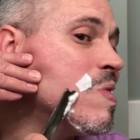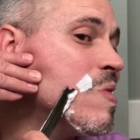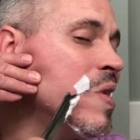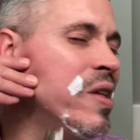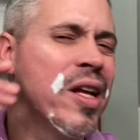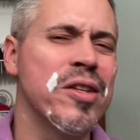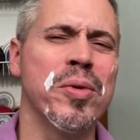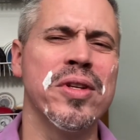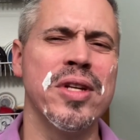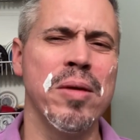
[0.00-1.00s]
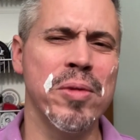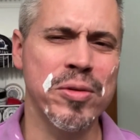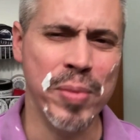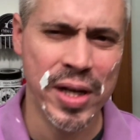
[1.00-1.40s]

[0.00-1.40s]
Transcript: I think that's what his name is, Ben